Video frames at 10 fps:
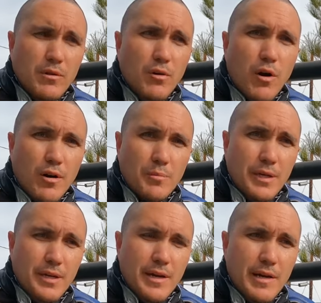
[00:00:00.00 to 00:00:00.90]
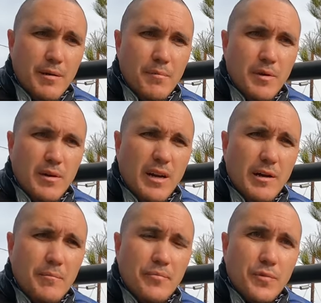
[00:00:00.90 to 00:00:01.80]
at low RPM.
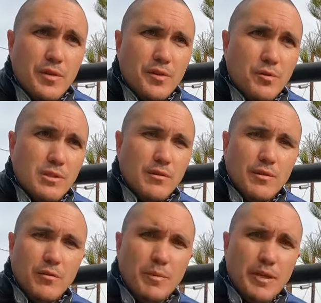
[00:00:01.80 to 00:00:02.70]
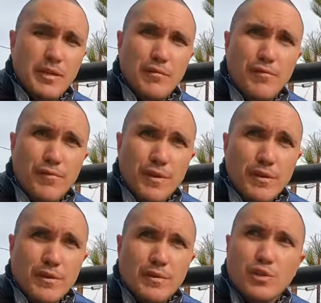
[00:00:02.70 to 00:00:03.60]
There's a little bit of
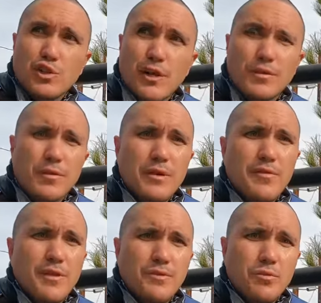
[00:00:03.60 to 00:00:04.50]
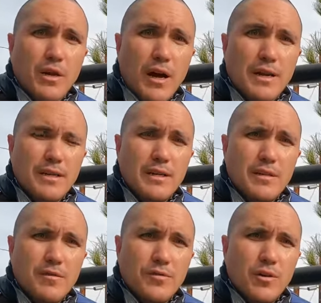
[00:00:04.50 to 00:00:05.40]
shudder in the Ducati
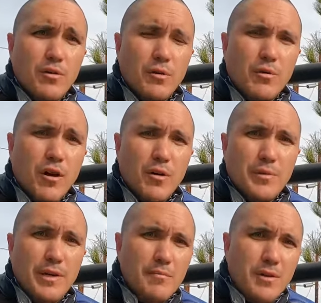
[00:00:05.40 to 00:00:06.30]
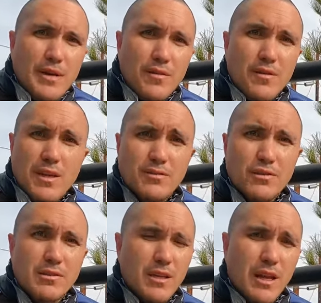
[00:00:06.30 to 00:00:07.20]
at the lower RPM, but I think that's
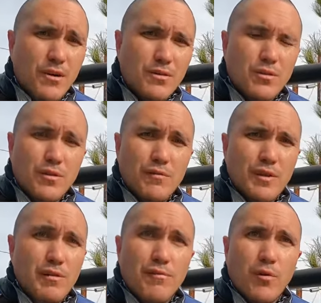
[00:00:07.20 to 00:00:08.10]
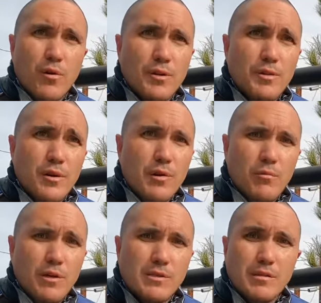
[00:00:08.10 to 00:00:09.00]
just the character of the V4. You know,
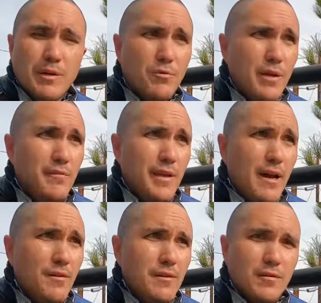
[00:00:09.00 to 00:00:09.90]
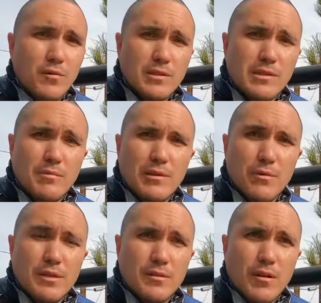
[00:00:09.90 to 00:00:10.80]
it wants to be revved out and it wants to be
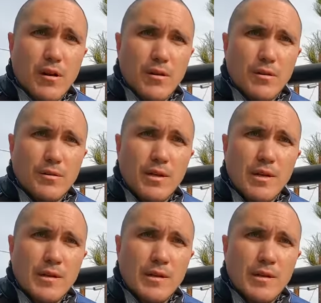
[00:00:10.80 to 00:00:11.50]
ridden hard.